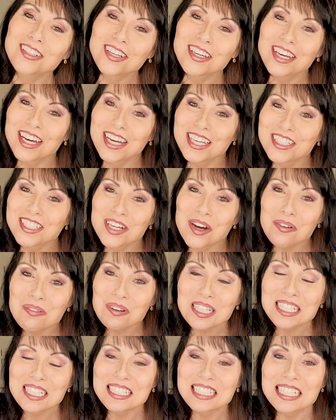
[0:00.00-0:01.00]
okay?
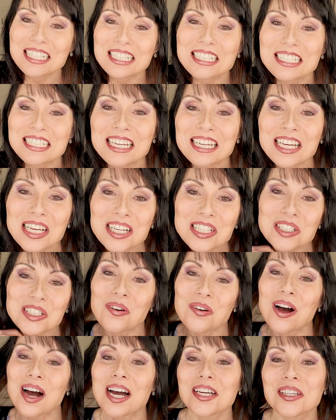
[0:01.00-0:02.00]
Nobody's is.
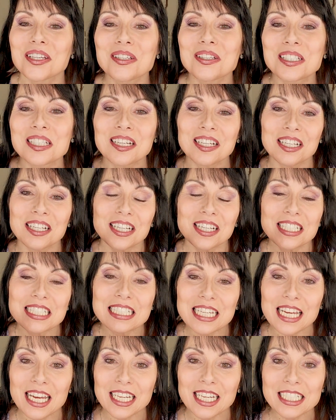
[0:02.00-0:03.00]
So I use
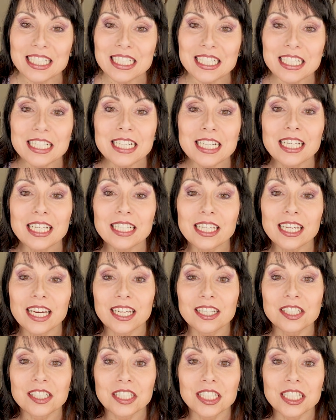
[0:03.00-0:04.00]
Sandy,
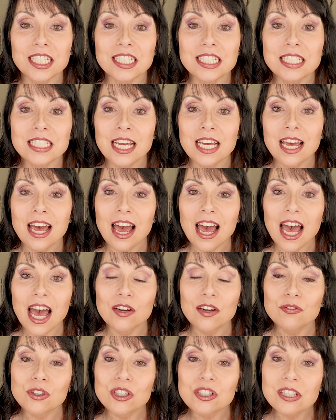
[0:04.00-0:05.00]
Candlelit,
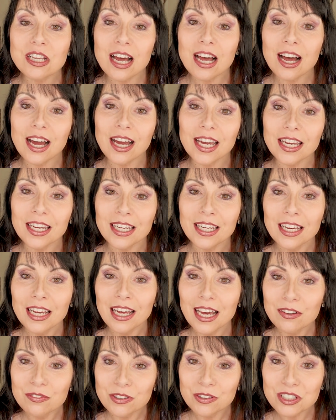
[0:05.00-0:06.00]
and Versailles.
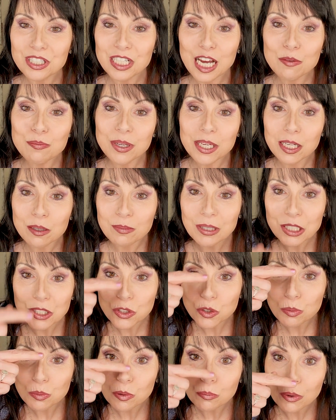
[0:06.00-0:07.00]
Versailles being my
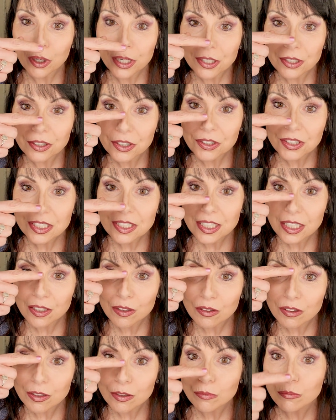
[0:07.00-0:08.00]
super brightener. You'll see
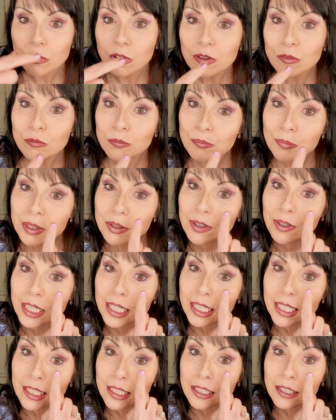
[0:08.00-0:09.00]
it a little, little bit
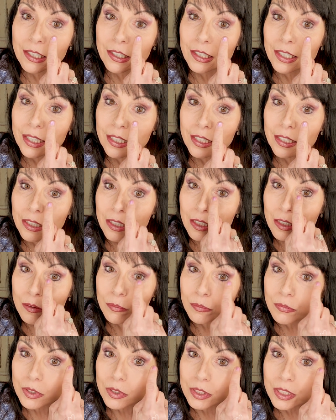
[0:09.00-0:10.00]
right here,
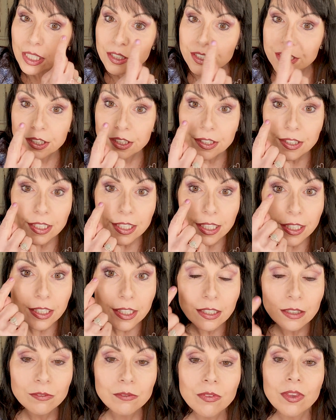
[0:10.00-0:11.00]
here, touch here and
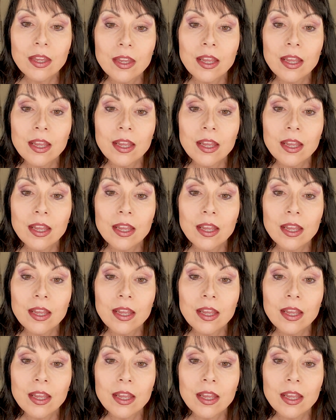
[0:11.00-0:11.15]
here,